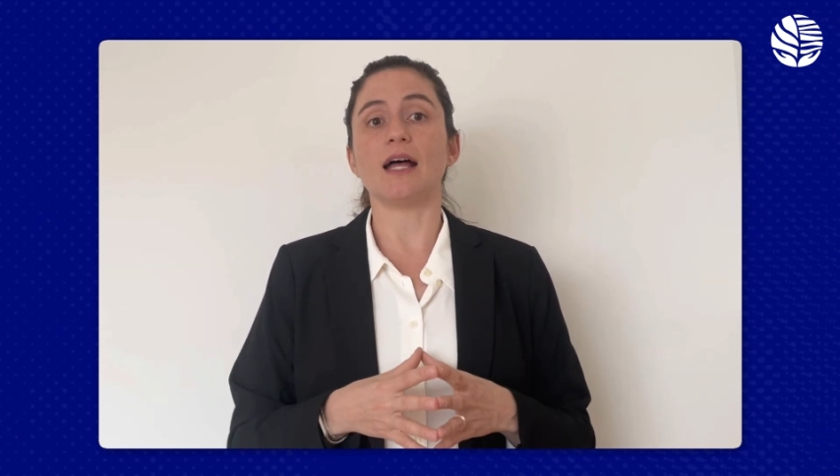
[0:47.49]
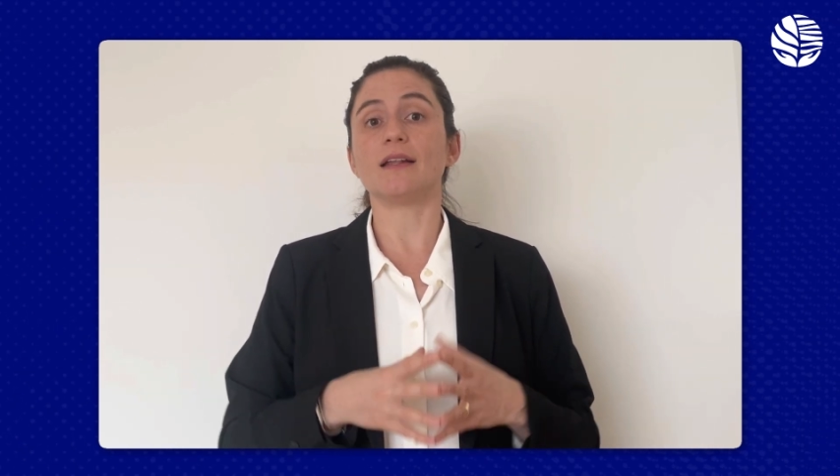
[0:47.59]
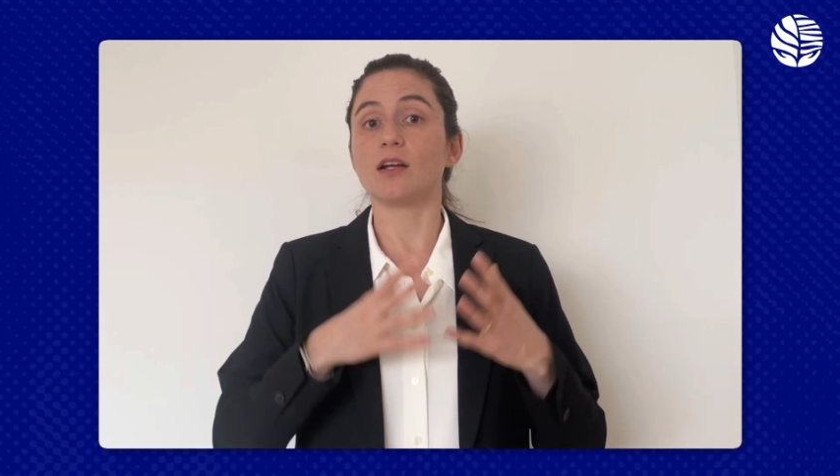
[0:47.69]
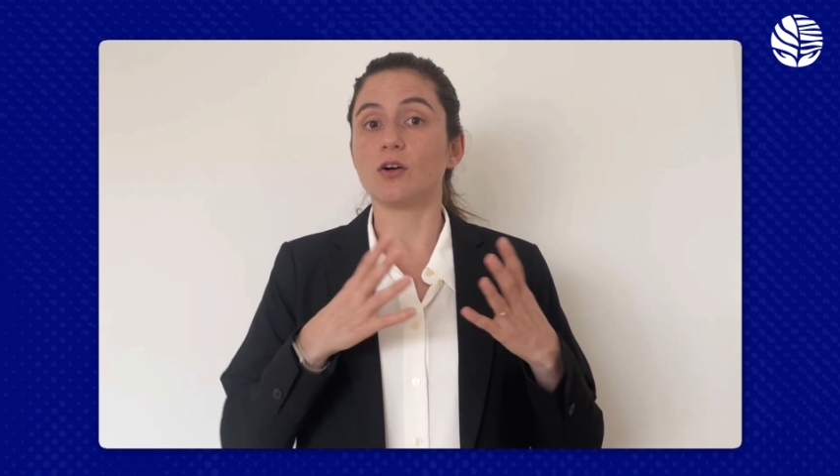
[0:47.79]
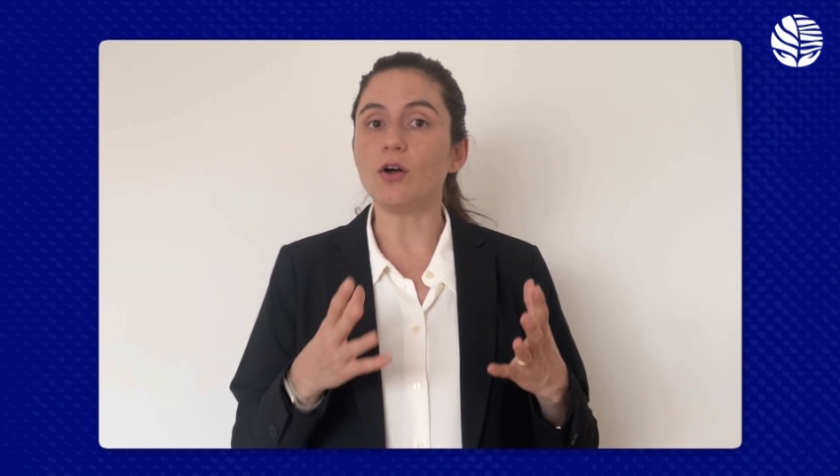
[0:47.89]

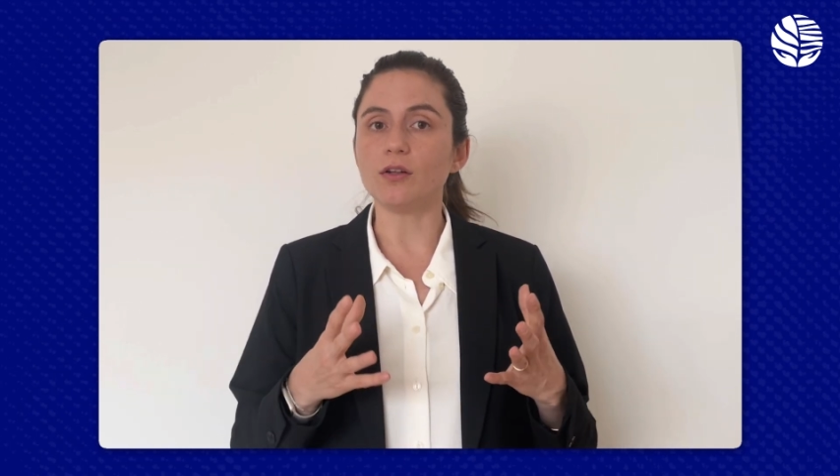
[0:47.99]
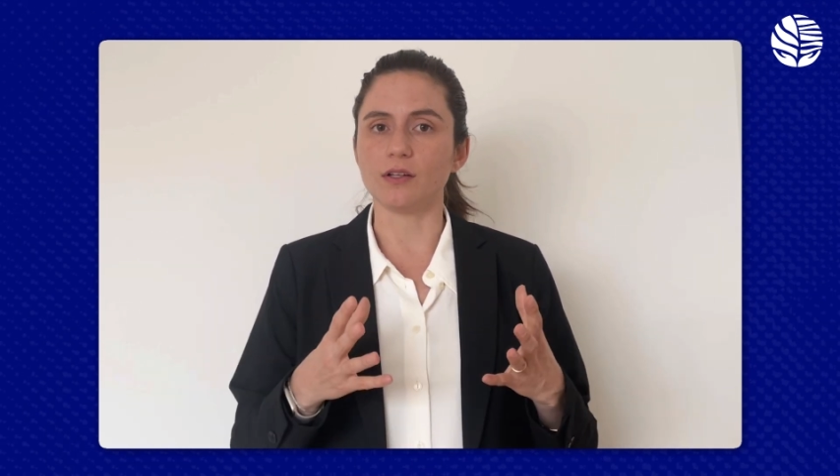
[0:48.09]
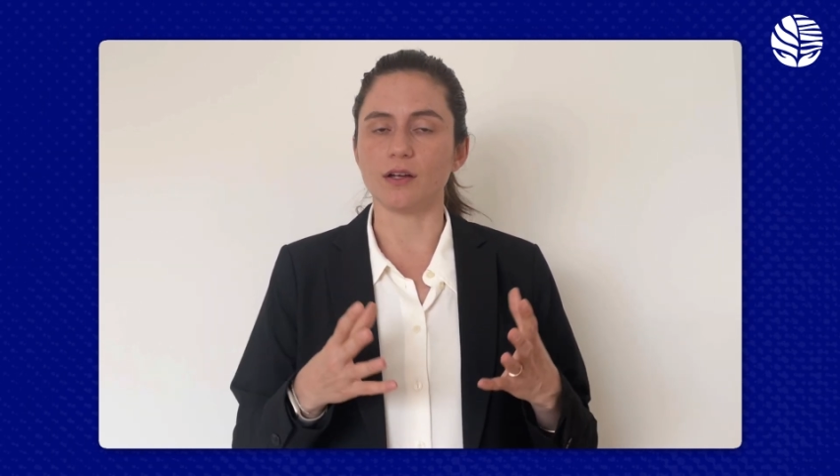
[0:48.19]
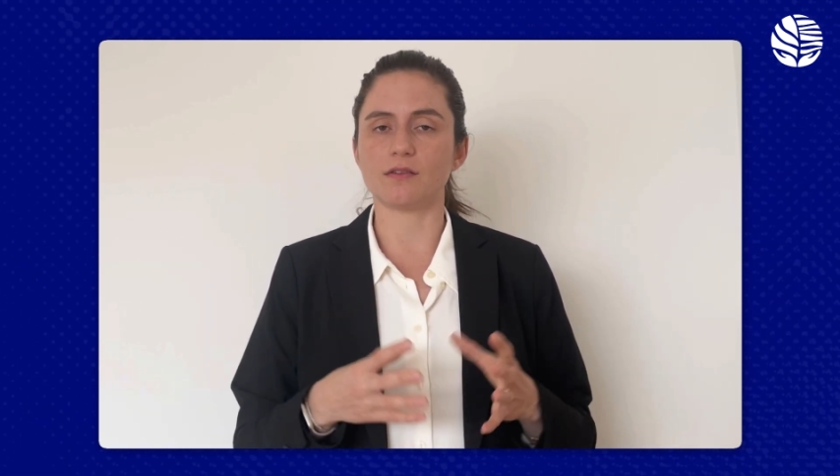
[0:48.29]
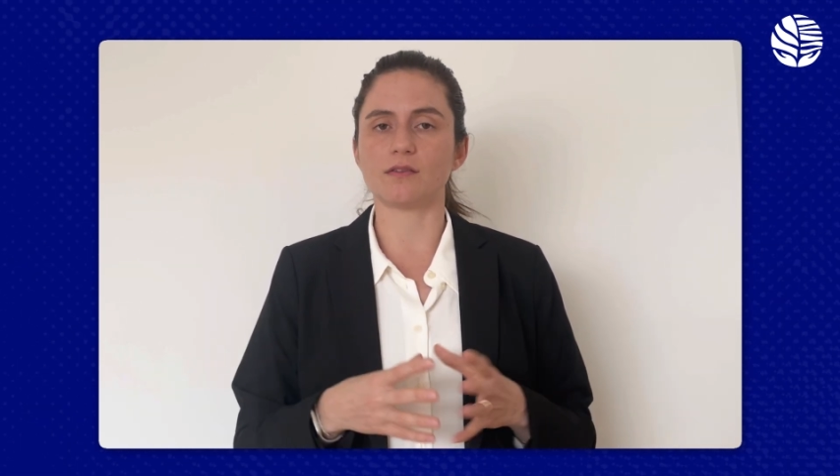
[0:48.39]
and the
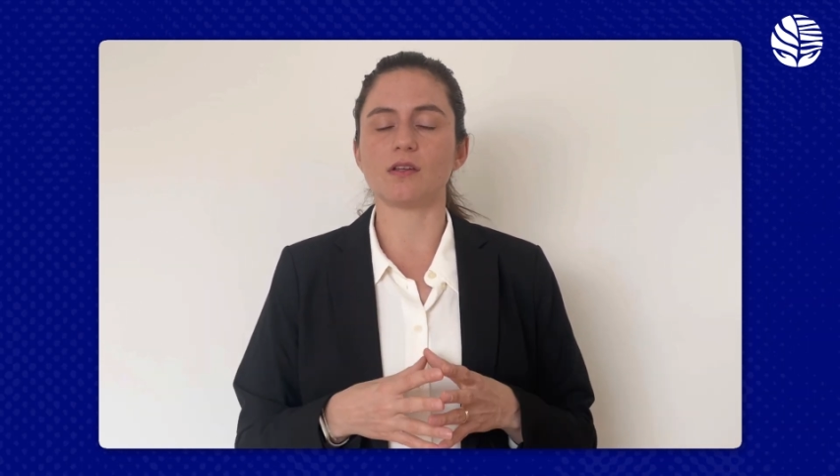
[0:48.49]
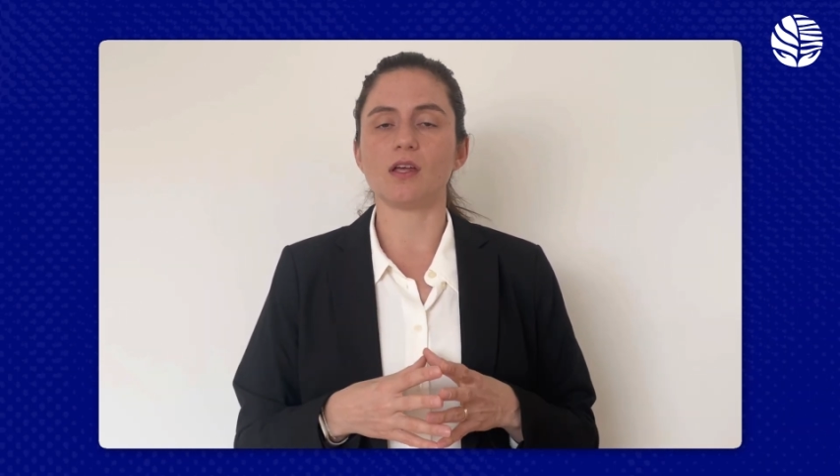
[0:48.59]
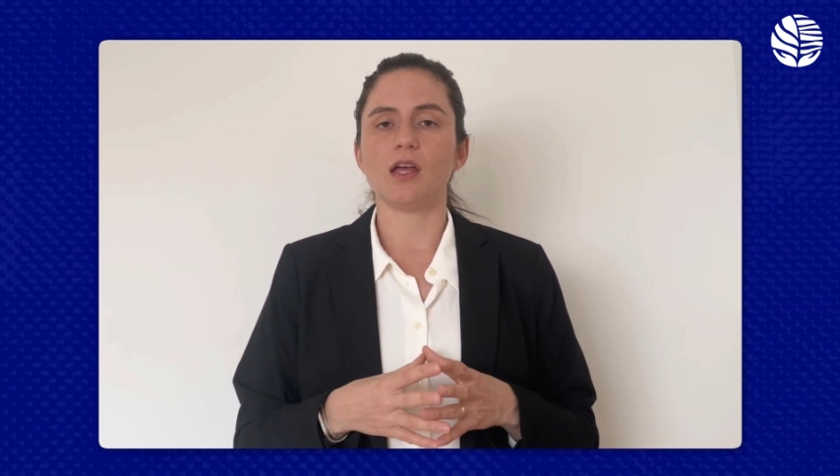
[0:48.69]
context.